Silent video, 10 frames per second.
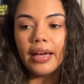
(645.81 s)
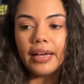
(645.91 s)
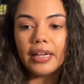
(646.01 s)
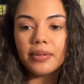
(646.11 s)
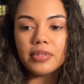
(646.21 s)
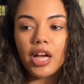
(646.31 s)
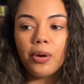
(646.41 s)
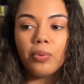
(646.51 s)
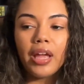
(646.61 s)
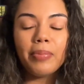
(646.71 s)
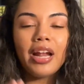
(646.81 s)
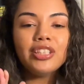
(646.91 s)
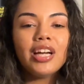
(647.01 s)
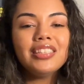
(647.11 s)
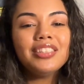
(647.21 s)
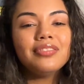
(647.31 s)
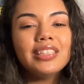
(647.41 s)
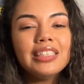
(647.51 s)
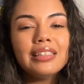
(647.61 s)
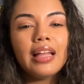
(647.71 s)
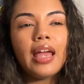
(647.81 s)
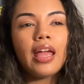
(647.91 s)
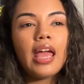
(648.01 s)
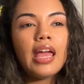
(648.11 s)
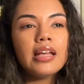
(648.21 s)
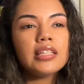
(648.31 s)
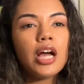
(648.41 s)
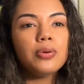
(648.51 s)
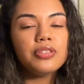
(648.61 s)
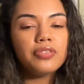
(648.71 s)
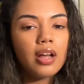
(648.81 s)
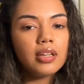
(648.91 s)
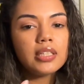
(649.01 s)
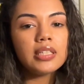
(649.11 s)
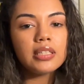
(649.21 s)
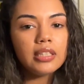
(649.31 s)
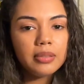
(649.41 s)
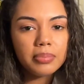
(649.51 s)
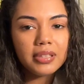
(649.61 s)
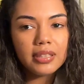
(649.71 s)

But I tried to read it like as I was falling asleep.